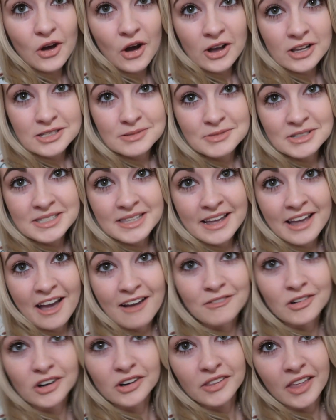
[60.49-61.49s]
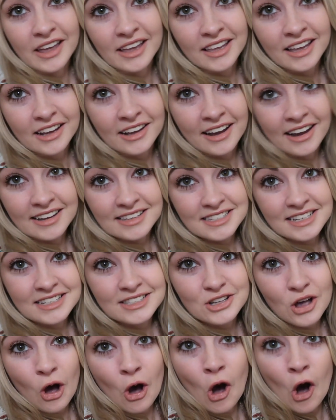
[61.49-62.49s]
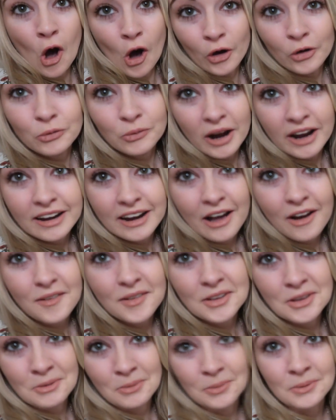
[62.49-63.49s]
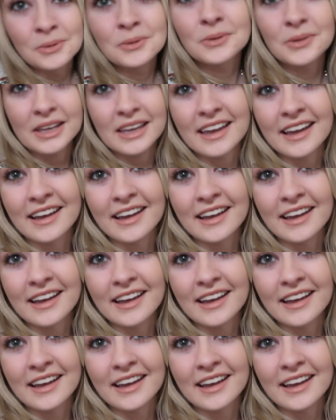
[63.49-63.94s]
the awesomest thing ever. Like, guys, it's on right now and you literally